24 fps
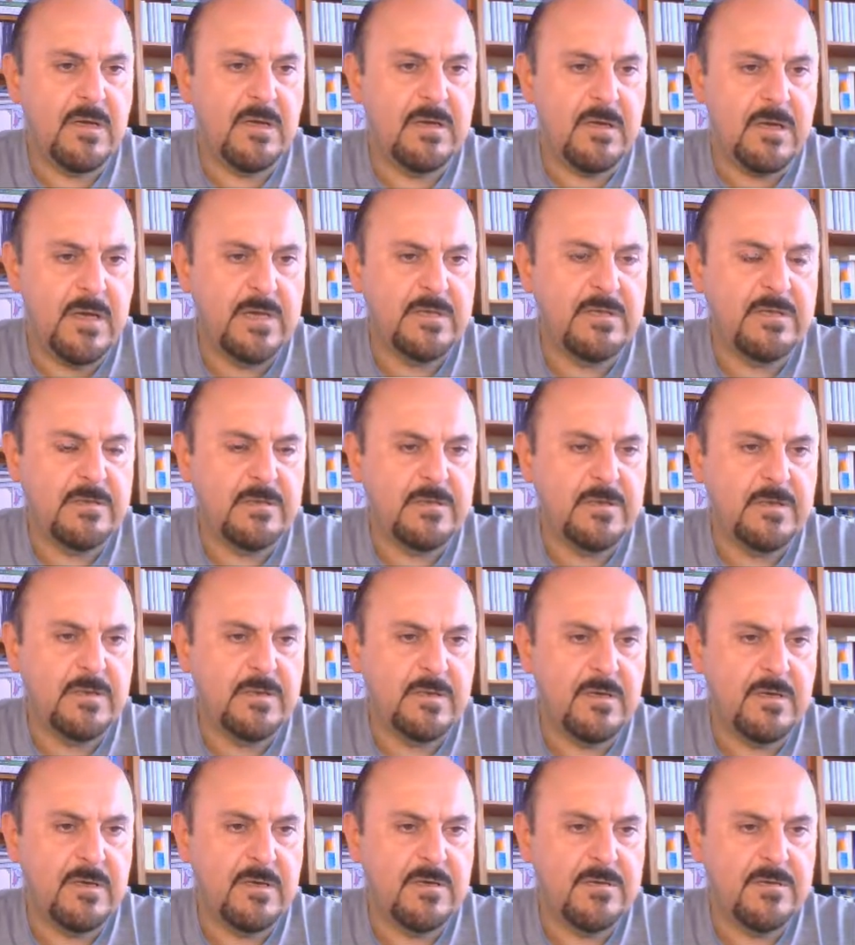edit
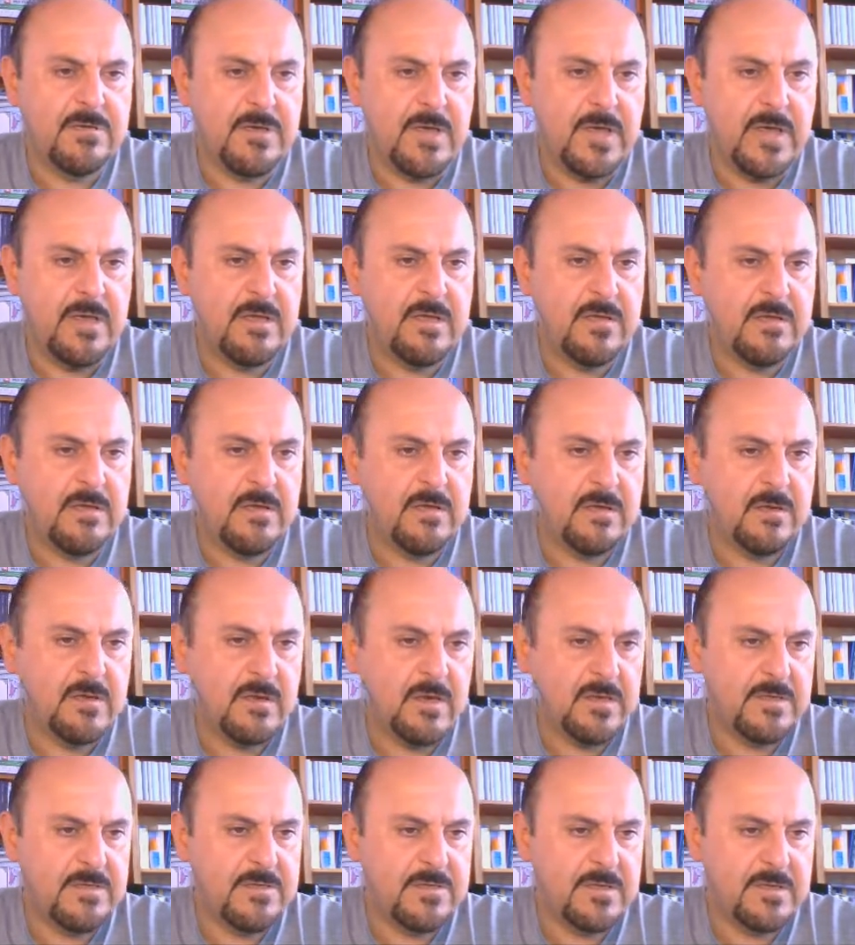say,
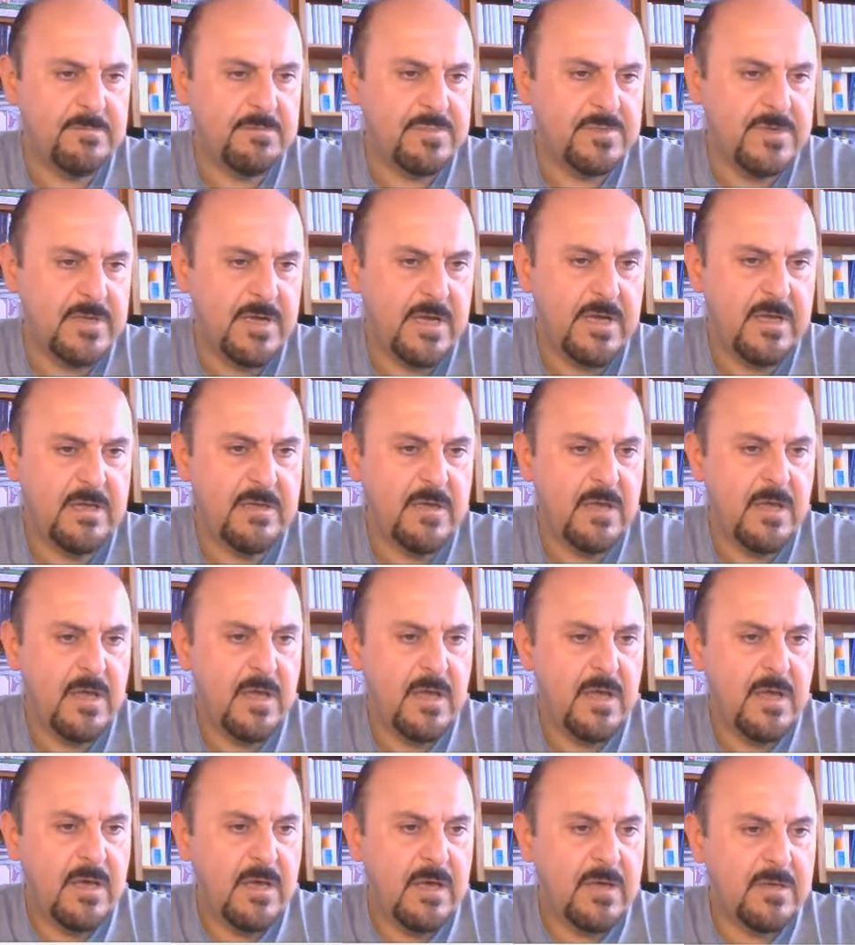I script say,
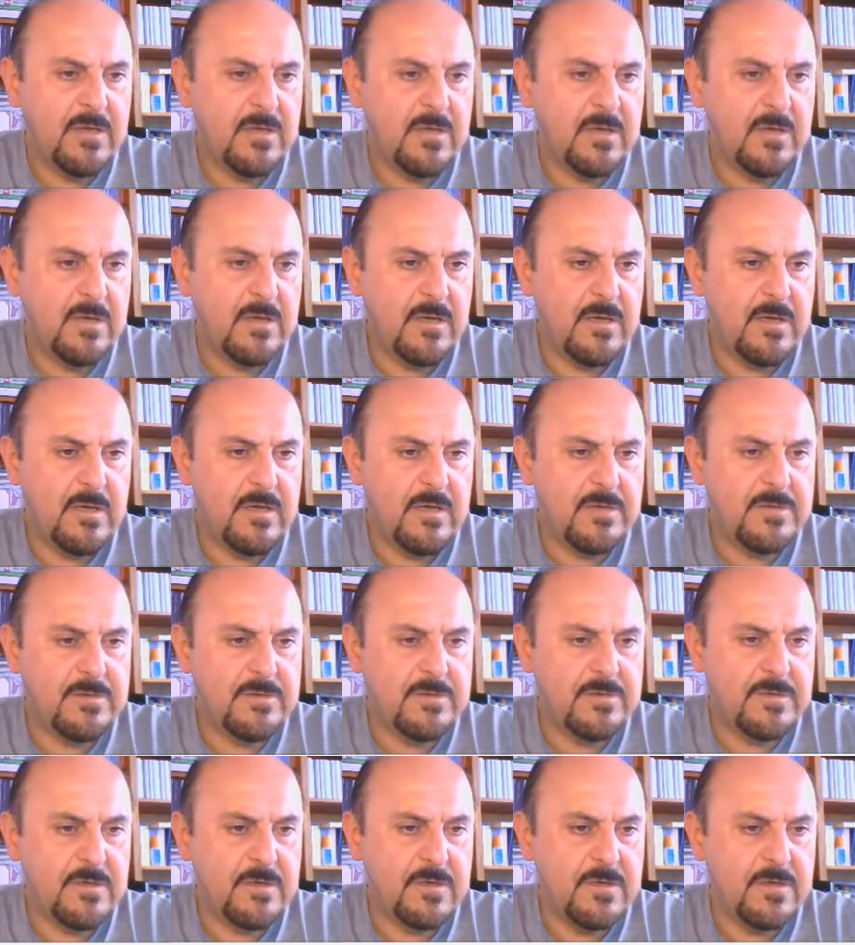and
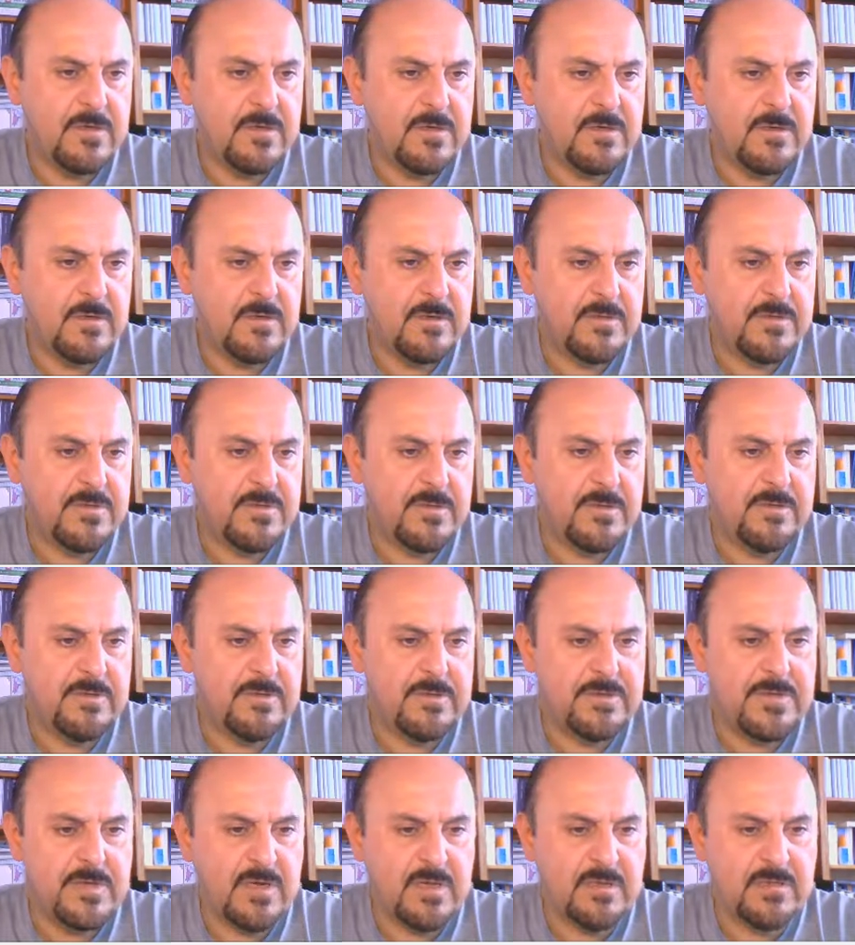let's see a
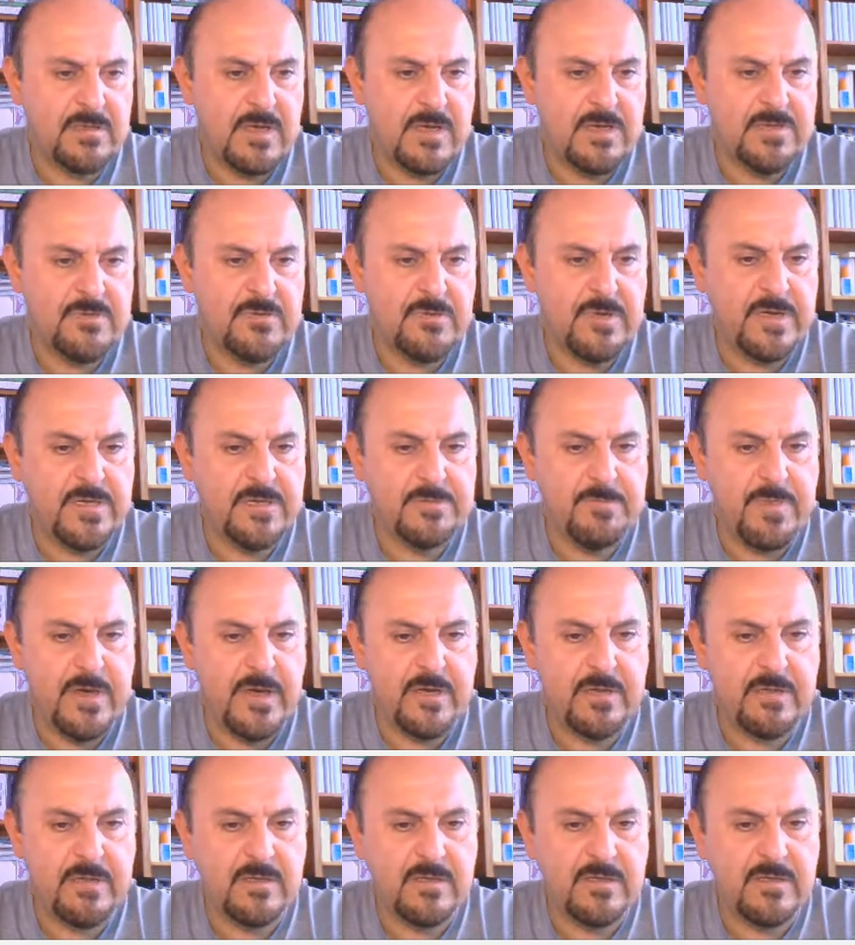result. As you
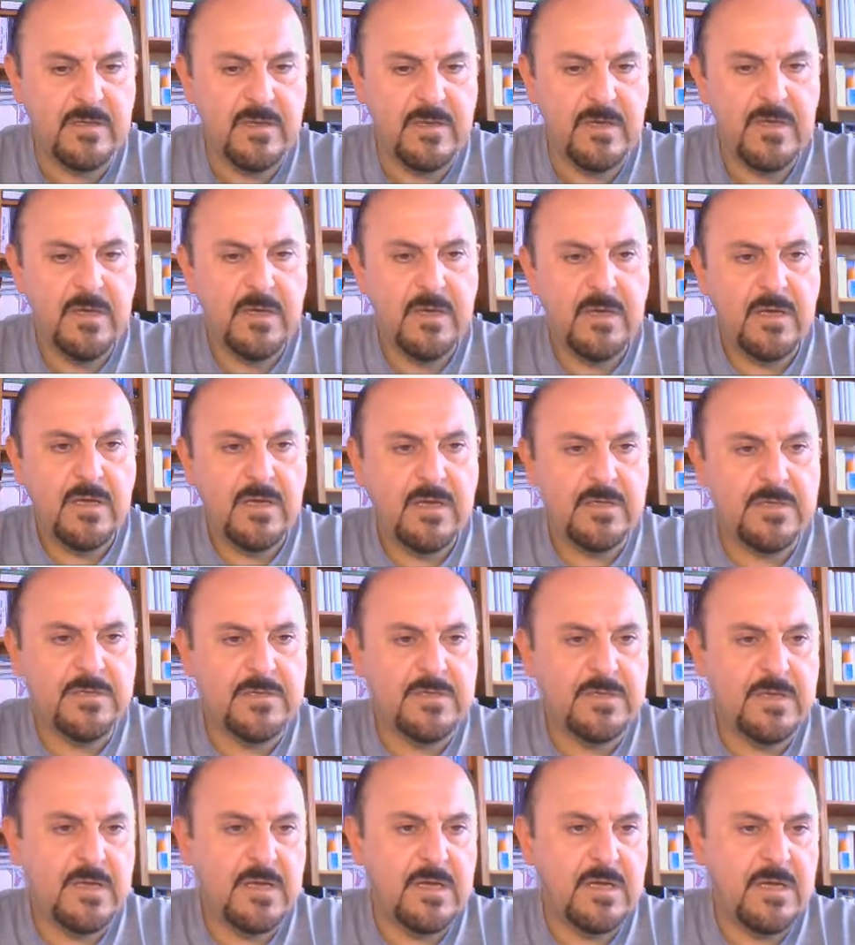expected, it's
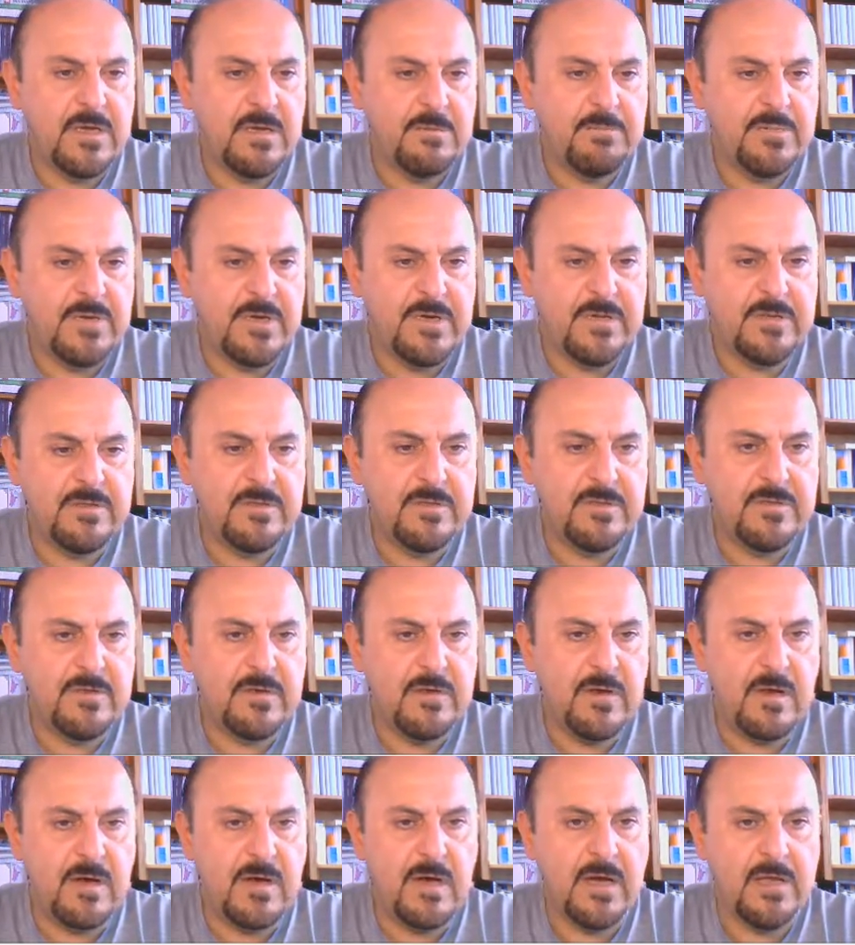printed
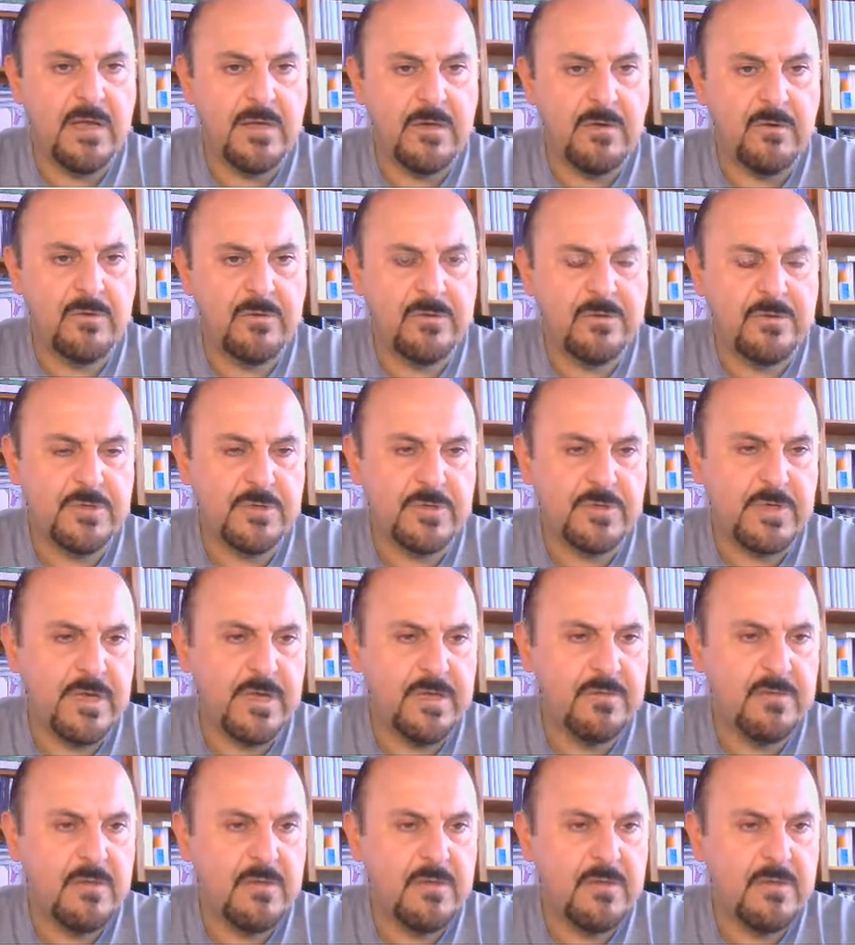high on the screen.